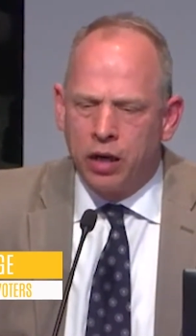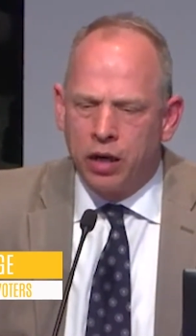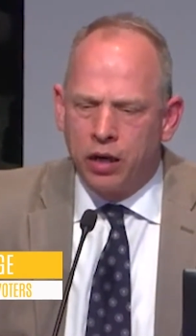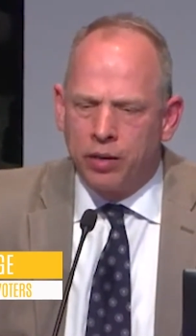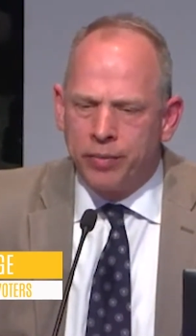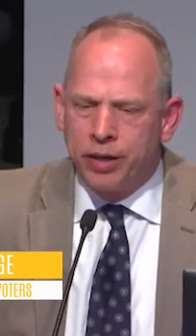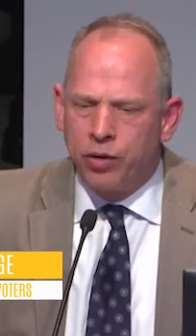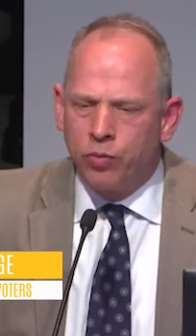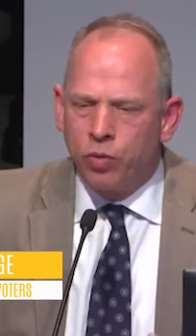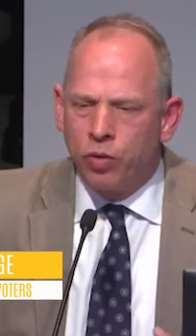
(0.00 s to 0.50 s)

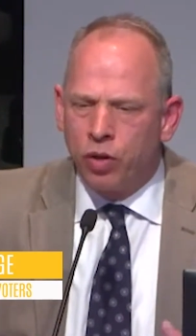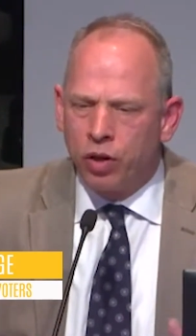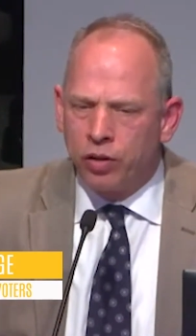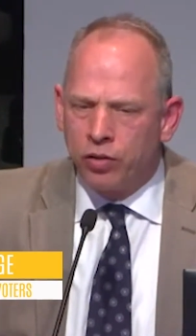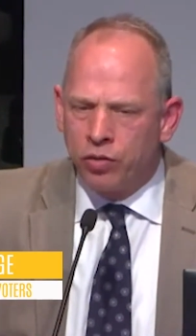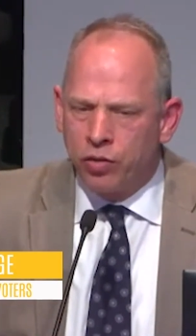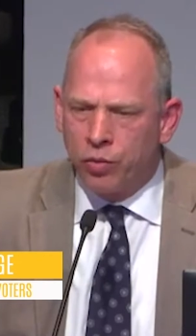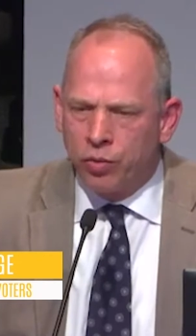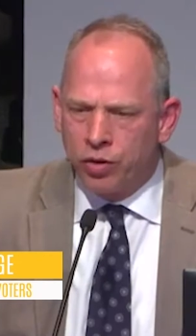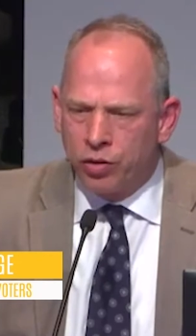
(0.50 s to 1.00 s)

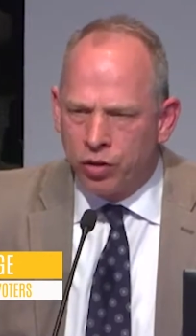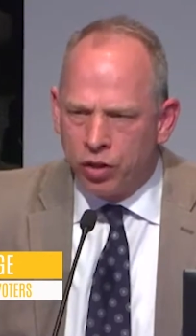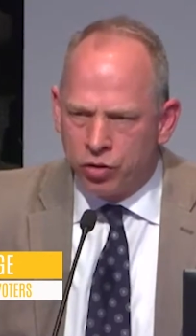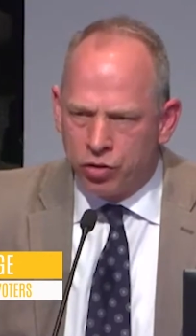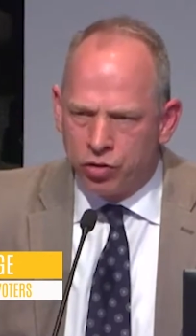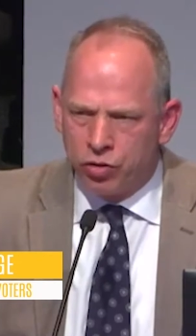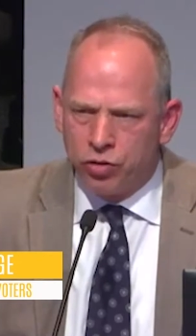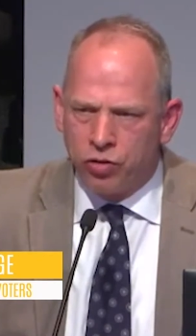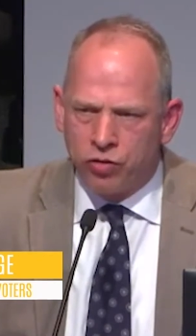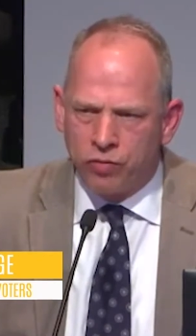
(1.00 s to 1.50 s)

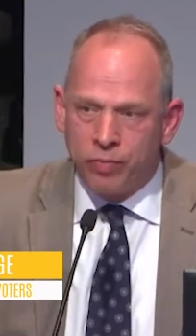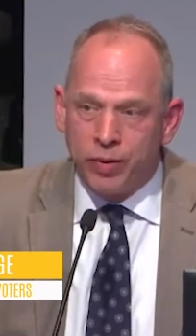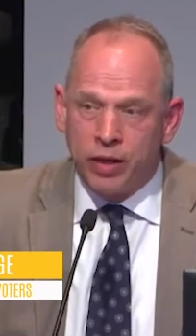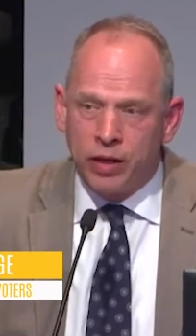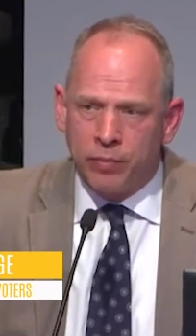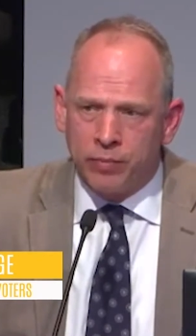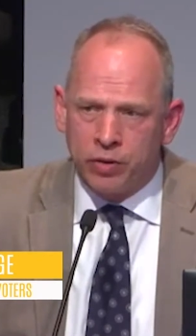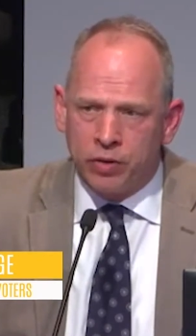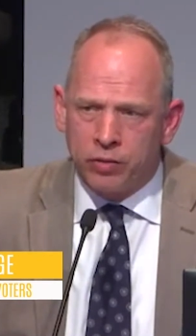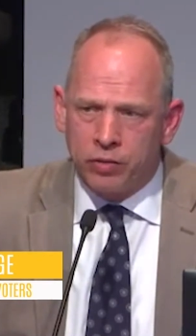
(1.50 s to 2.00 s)
It should
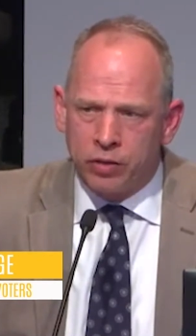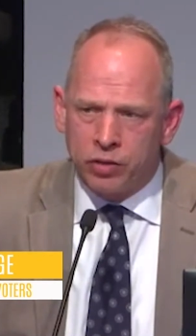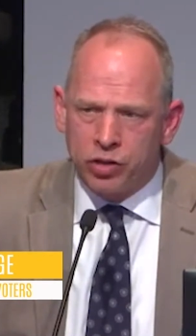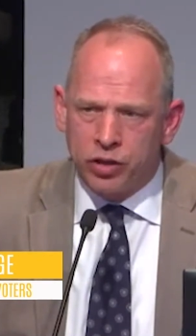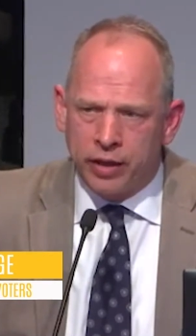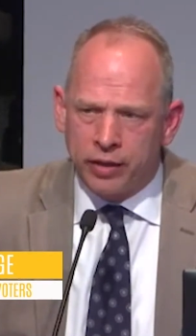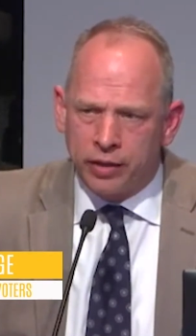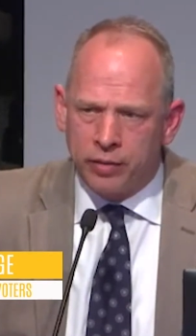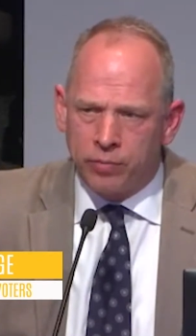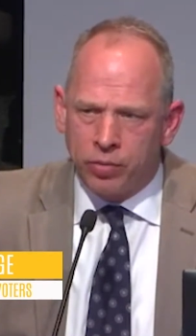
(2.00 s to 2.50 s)
speed up the
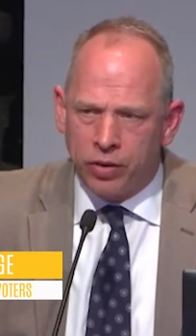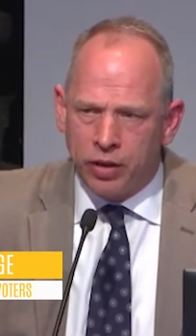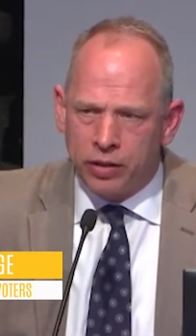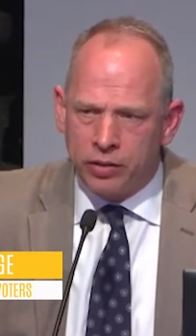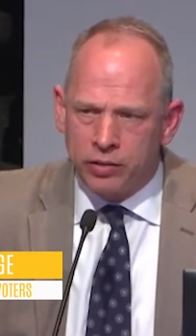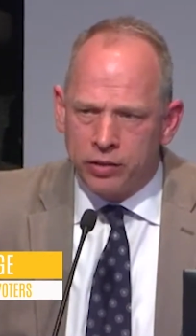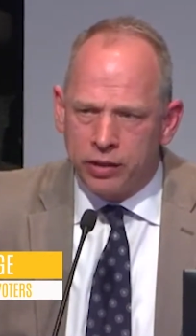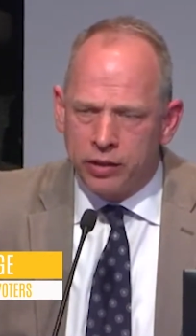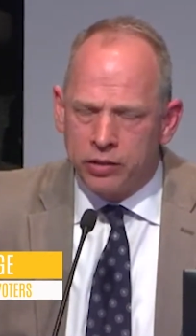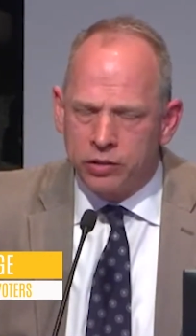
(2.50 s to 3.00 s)
check-in
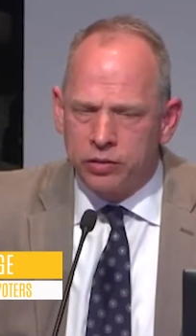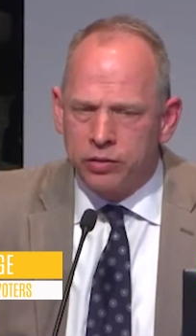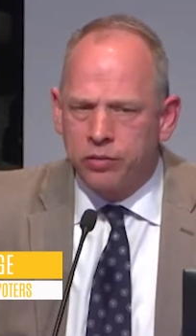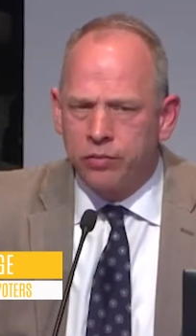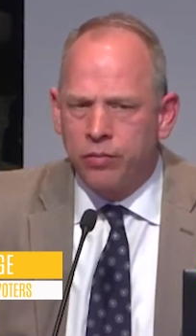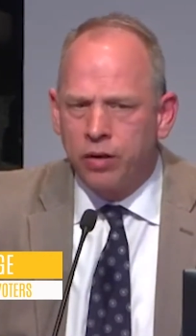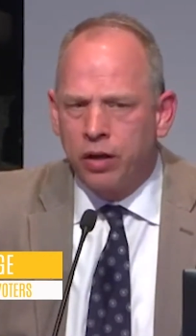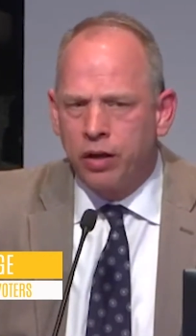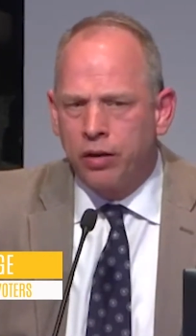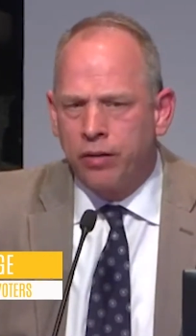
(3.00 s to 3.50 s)

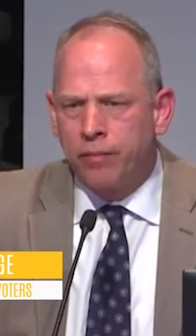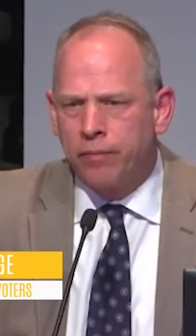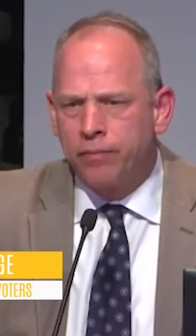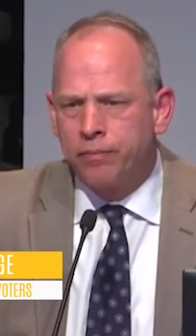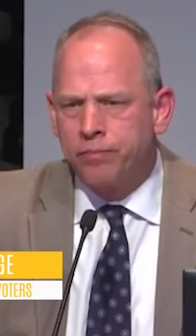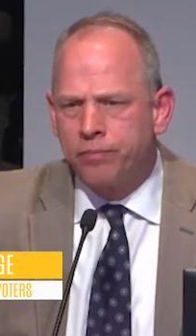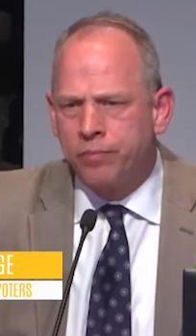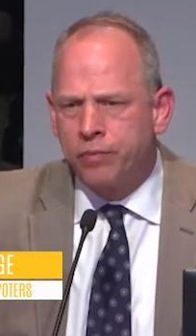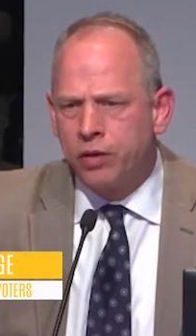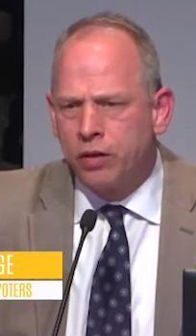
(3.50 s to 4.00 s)
process.
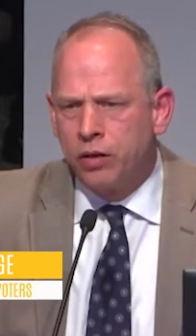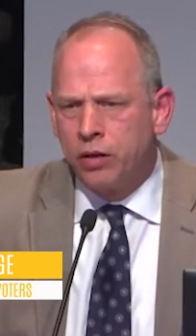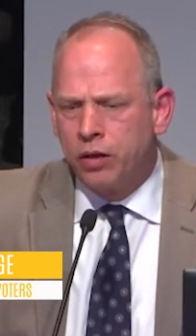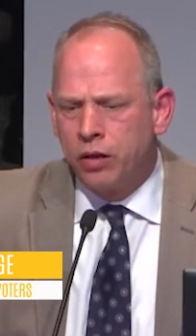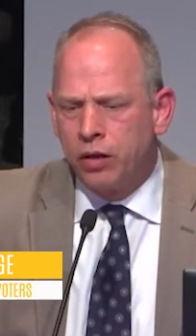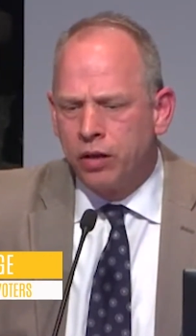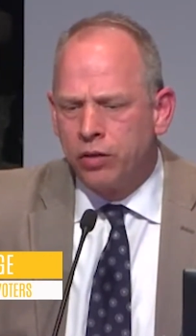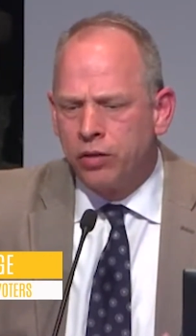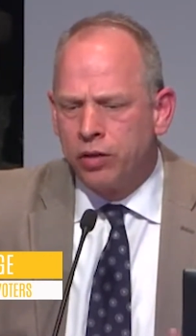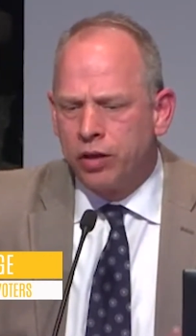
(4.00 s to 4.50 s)

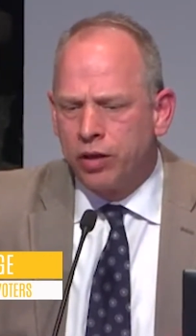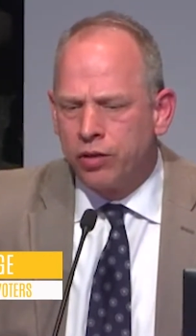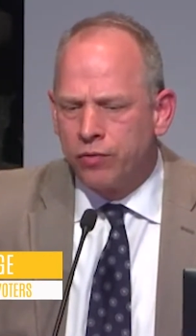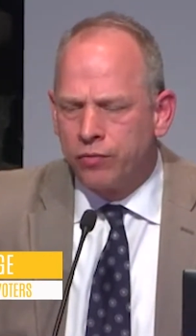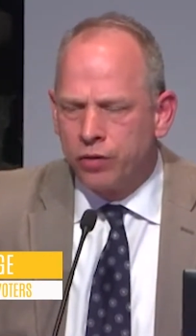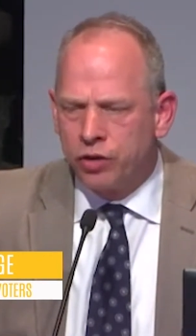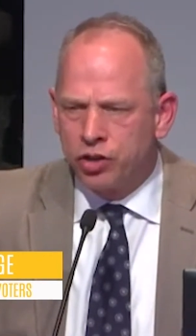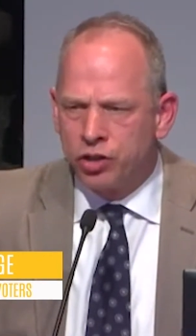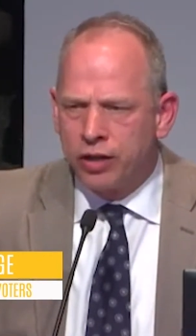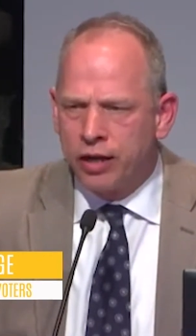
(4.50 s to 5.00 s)
The
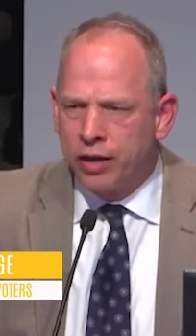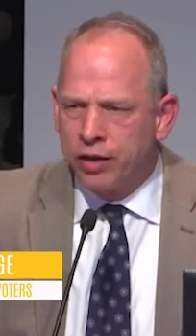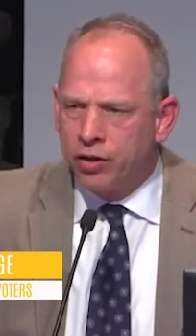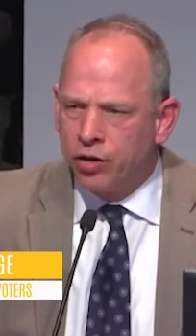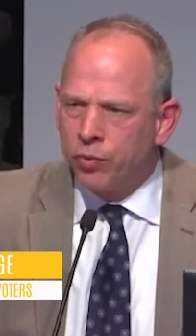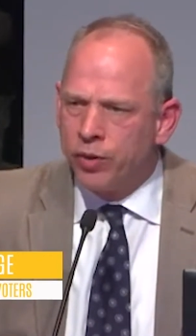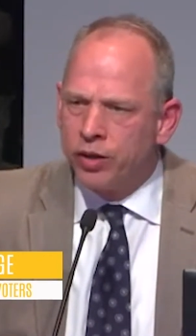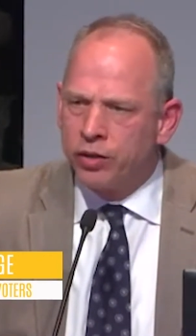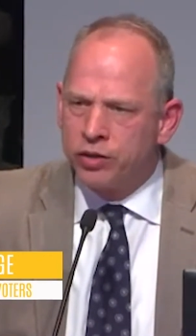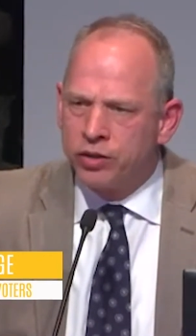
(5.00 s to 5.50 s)
other
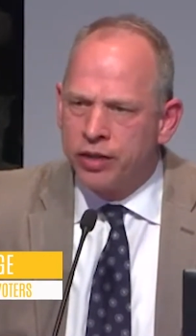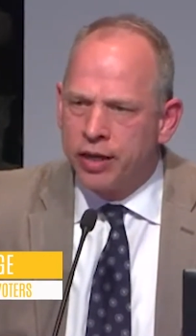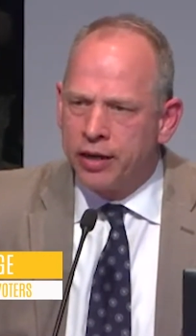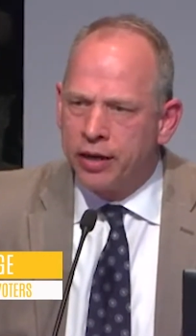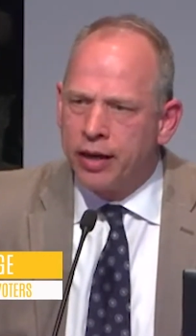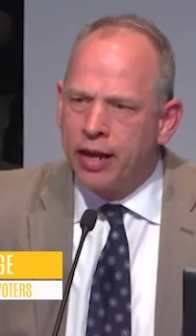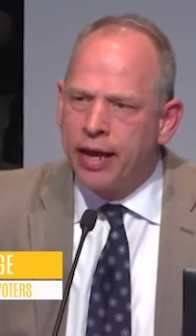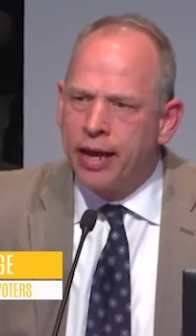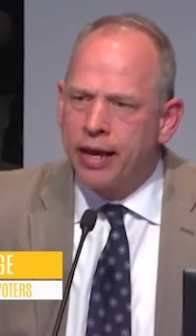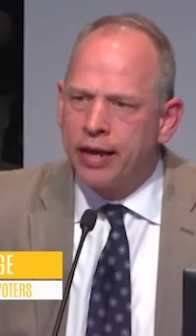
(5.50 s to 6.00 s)
functionality that we
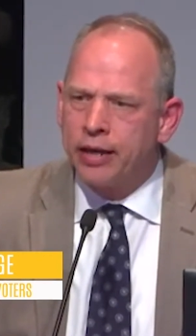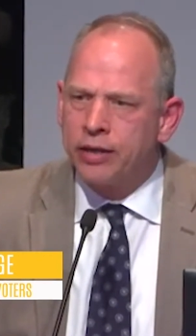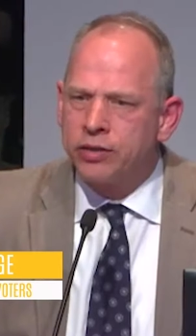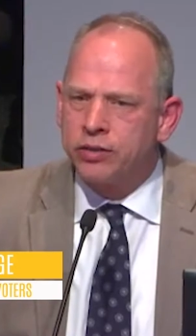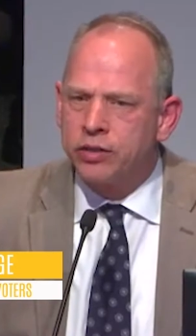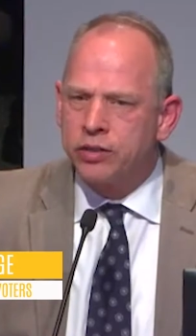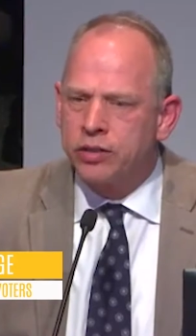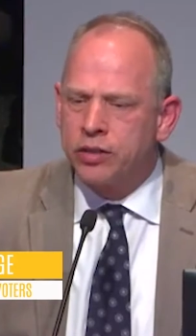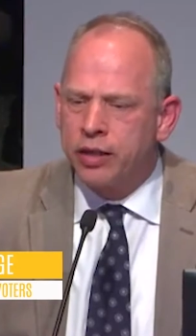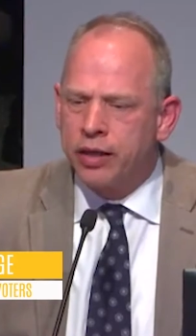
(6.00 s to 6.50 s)
understand it
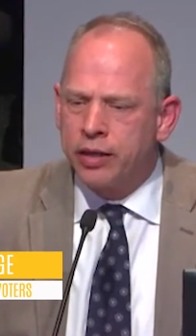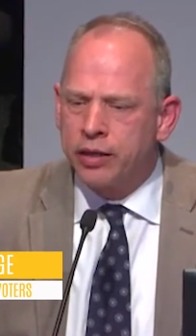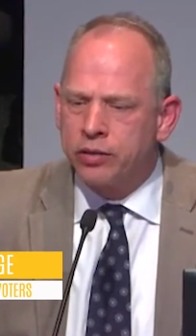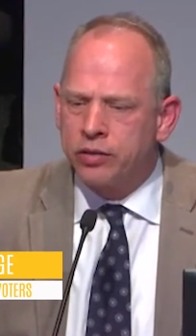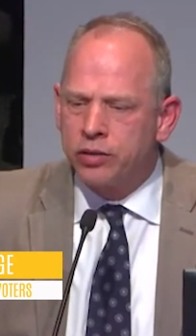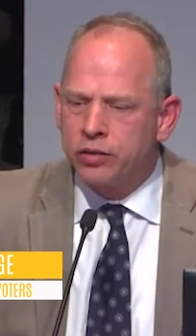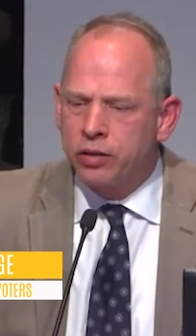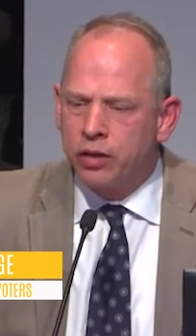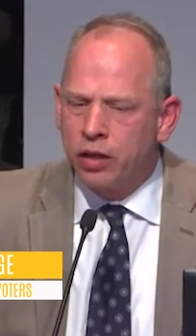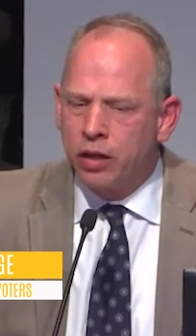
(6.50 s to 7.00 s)
has is
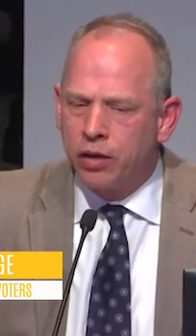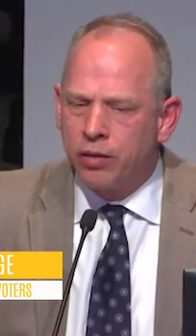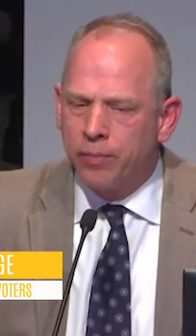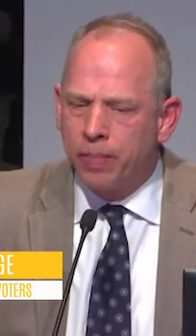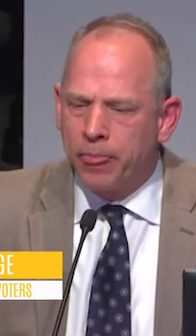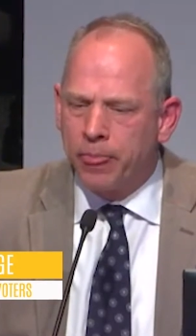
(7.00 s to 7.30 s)
that